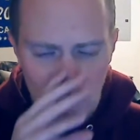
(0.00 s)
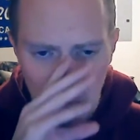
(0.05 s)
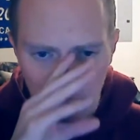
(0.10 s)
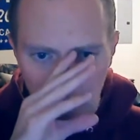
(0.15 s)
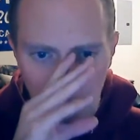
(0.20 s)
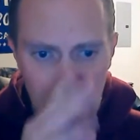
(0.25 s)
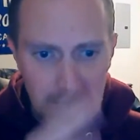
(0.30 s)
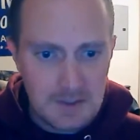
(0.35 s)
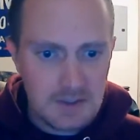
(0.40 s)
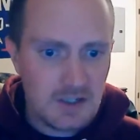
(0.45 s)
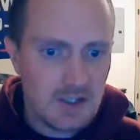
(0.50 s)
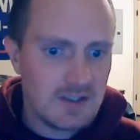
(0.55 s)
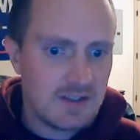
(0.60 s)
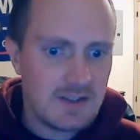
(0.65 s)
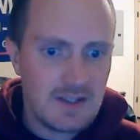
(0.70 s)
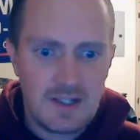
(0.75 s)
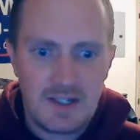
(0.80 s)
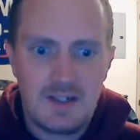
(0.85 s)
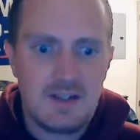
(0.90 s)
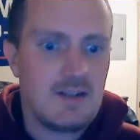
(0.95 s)
and John
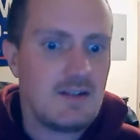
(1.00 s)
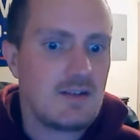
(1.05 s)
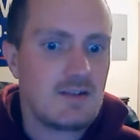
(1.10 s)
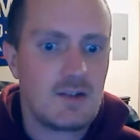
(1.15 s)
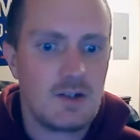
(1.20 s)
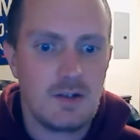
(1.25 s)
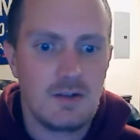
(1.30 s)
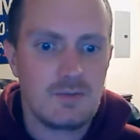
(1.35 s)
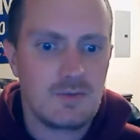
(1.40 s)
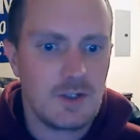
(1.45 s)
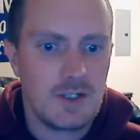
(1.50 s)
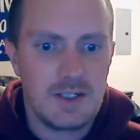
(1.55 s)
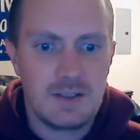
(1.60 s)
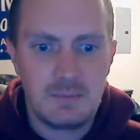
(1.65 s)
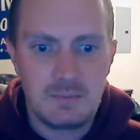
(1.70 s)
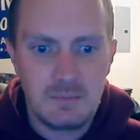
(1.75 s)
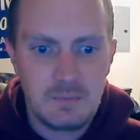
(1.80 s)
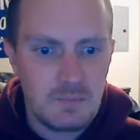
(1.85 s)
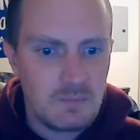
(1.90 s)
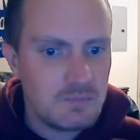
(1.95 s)
Cena and his
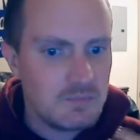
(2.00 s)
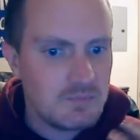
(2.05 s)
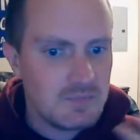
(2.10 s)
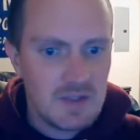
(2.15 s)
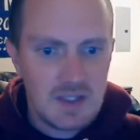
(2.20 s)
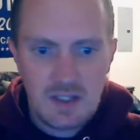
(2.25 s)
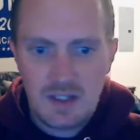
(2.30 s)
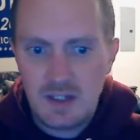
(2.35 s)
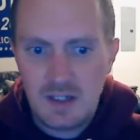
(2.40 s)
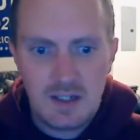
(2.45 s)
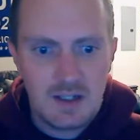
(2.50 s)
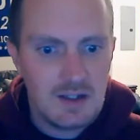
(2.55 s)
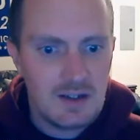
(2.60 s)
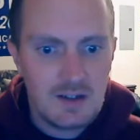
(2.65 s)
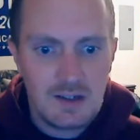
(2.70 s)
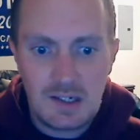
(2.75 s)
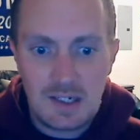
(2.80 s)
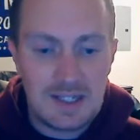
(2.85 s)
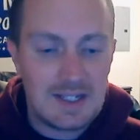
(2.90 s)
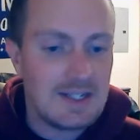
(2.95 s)
girlfriend
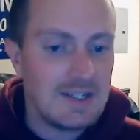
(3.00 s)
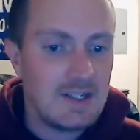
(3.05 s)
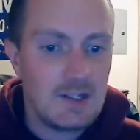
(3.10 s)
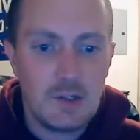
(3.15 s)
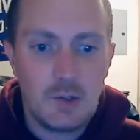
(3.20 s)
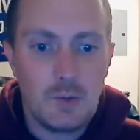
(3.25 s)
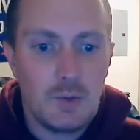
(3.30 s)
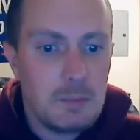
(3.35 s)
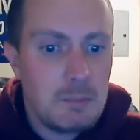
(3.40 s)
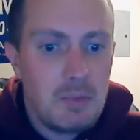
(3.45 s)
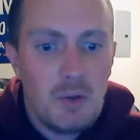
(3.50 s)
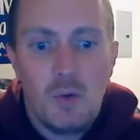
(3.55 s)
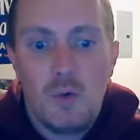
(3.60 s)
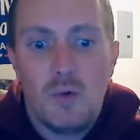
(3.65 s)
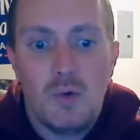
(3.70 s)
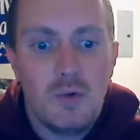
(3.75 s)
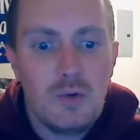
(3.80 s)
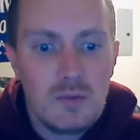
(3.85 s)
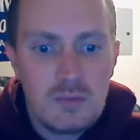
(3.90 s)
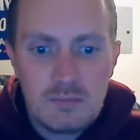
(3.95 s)
land into a
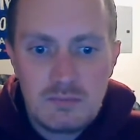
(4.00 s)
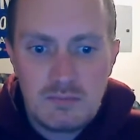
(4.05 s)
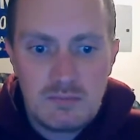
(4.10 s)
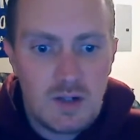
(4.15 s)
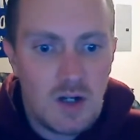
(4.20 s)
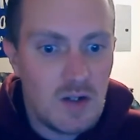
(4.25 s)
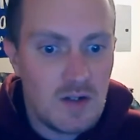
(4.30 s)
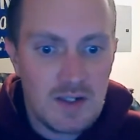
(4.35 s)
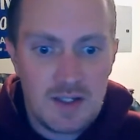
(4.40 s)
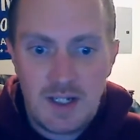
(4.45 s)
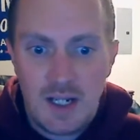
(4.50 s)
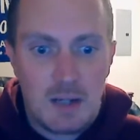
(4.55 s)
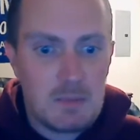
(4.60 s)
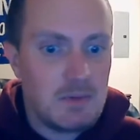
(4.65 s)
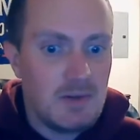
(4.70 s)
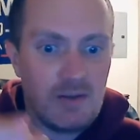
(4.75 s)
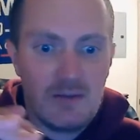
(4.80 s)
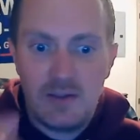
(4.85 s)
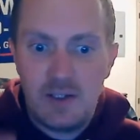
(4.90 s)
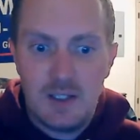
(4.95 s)
pool on the
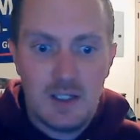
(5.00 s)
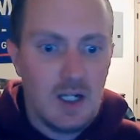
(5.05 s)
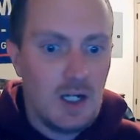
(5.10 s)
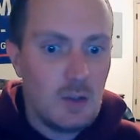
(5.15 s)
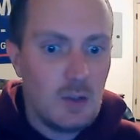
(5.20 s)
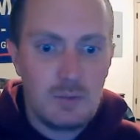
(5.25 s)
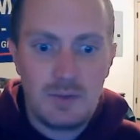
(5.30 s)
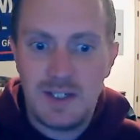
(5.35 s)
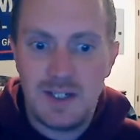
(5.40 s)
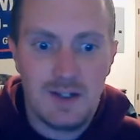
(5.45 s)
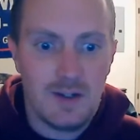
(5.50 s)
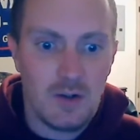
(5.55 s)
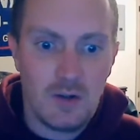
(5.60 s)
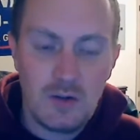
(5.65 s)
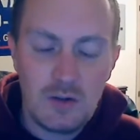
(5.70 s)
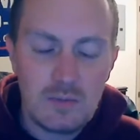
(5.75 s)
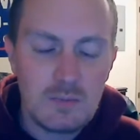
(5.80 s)
top of a hotel.